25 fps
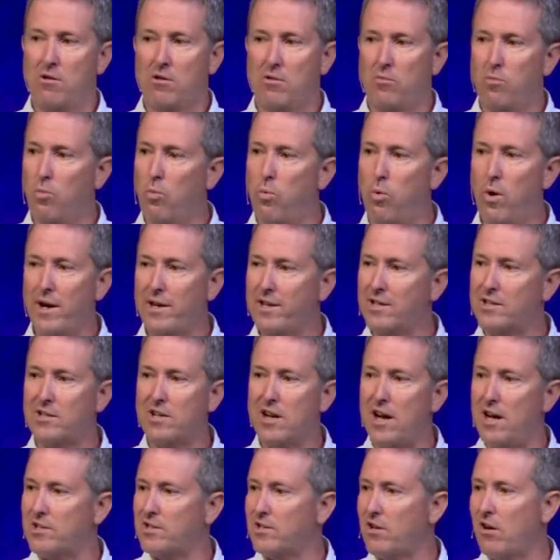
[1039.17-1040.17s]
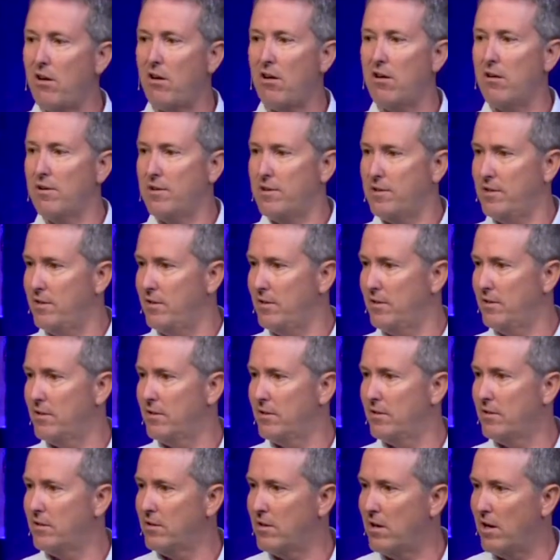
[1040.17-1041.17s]
what is God's heart
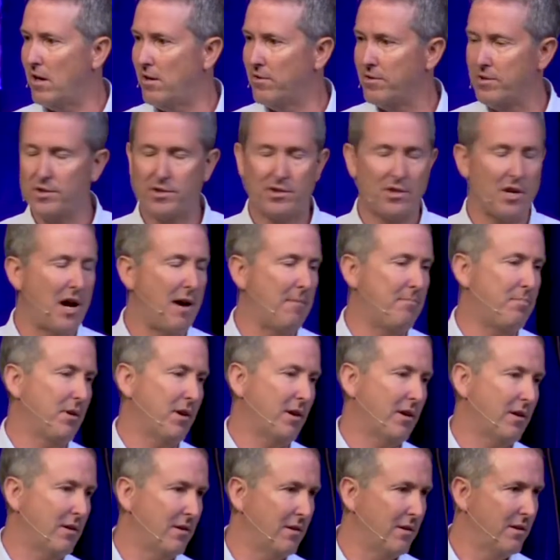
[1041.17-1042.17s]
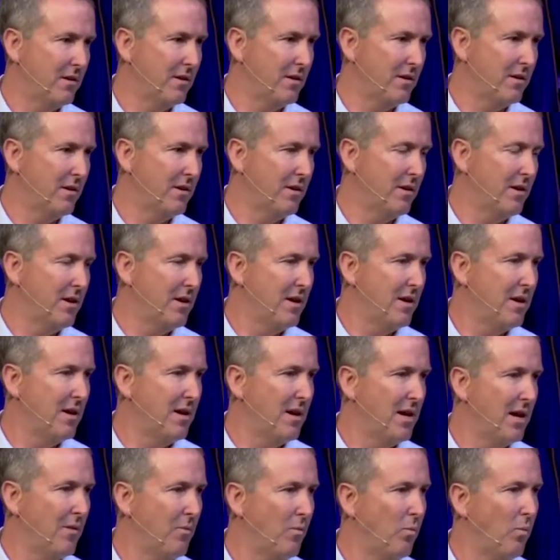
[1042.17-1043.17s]
on this topic?
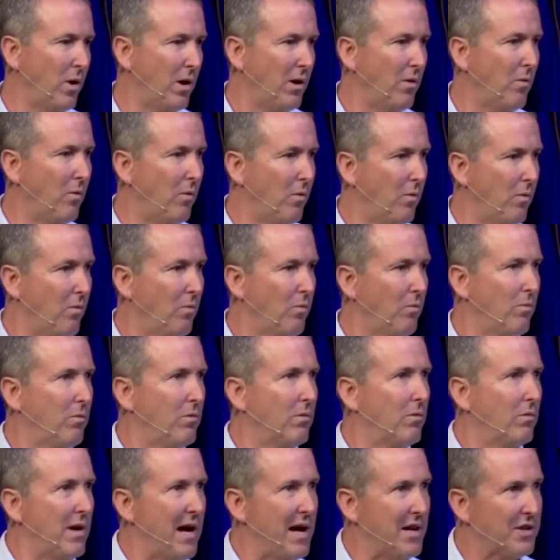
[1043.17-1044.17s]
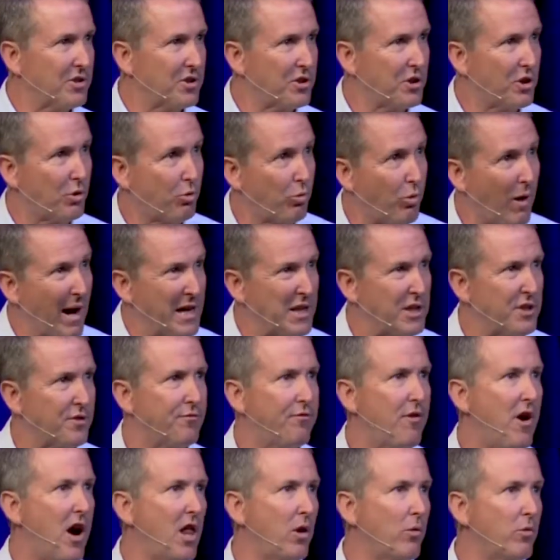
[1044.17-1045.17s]
What, as Christ
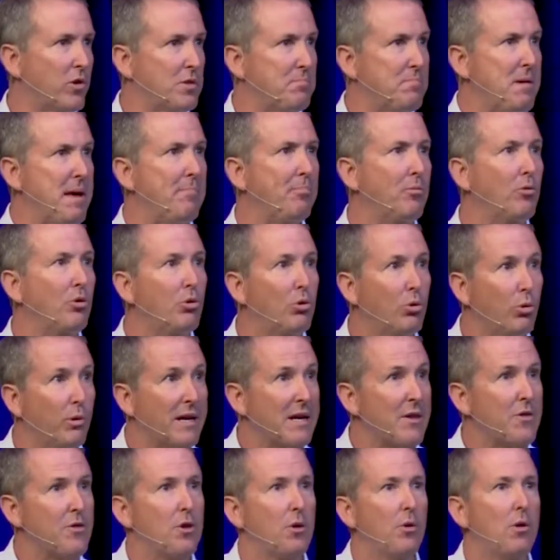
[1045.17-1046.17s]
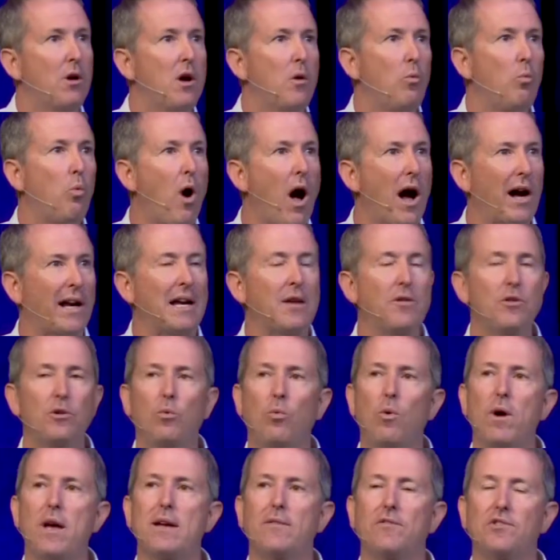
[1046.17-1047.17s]
followers, people who are in the walking the
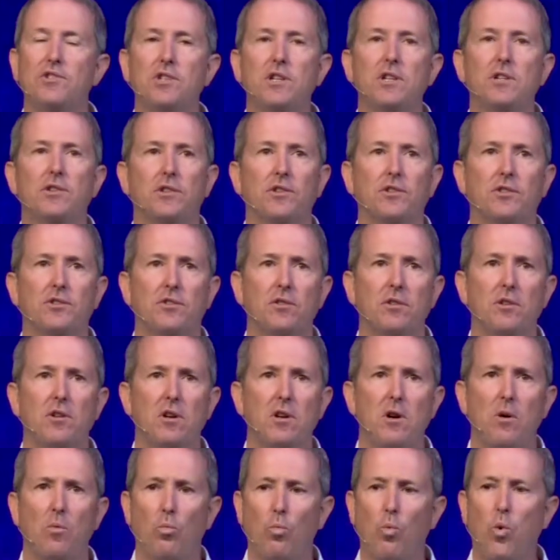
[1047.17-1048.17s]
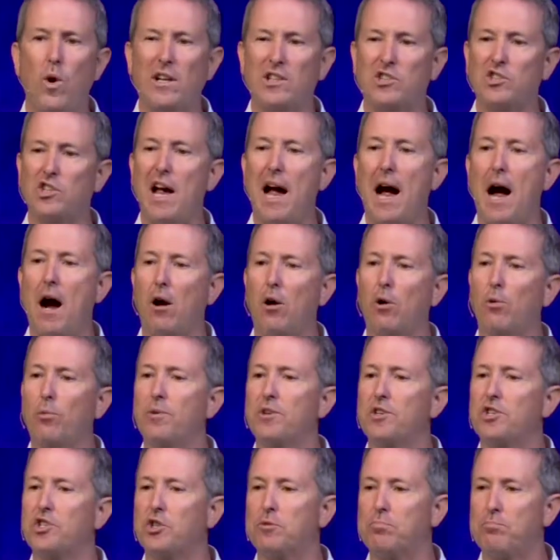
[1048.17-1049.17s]
way of Jesus, what's our
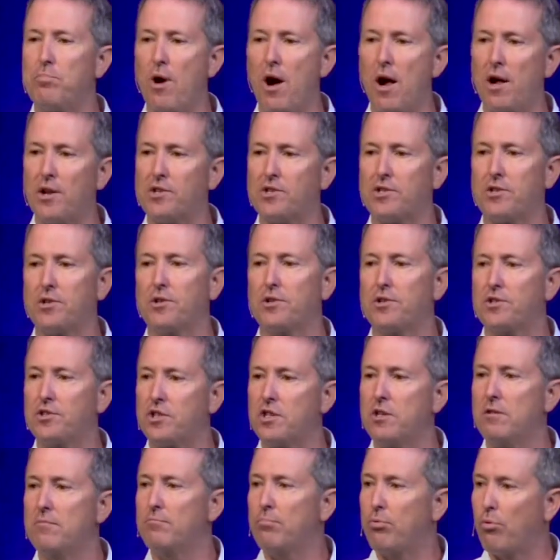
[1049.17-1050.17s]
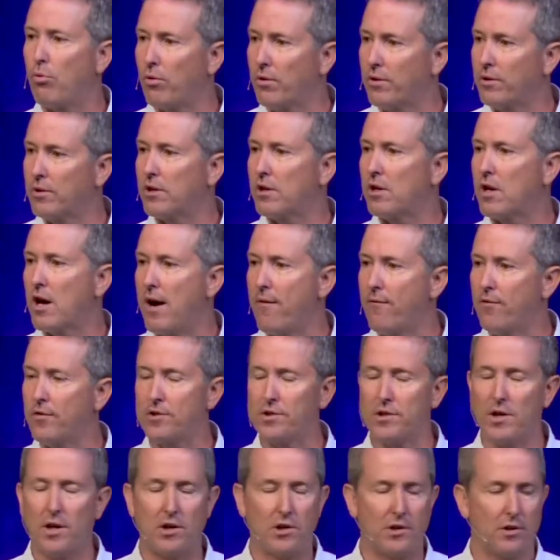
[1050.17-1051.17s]
response to this important
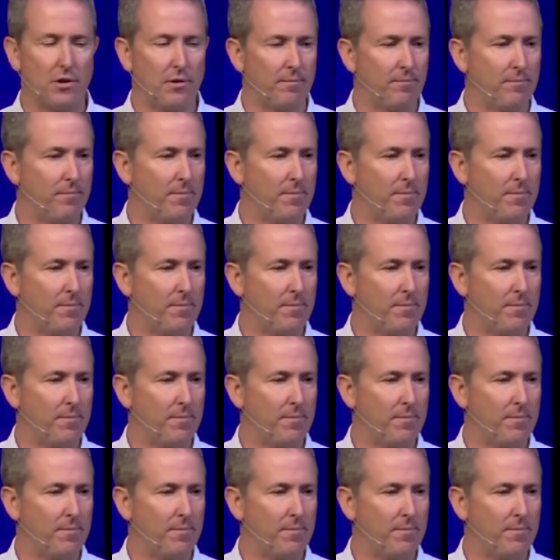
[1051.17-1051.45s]
conversation?